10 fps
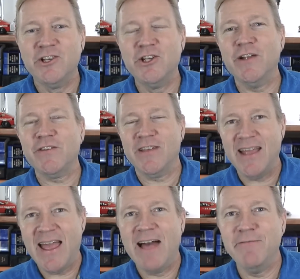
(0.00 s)
just
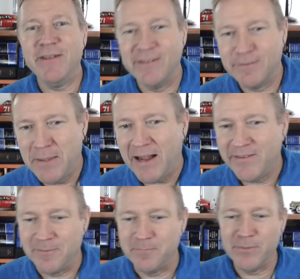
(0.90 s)
have it
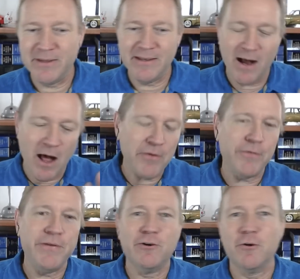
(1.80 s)
inspected. But the
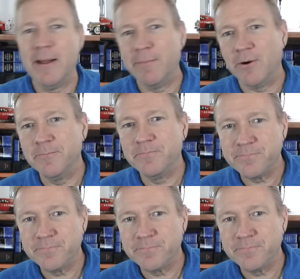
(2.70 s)
other thing to remember,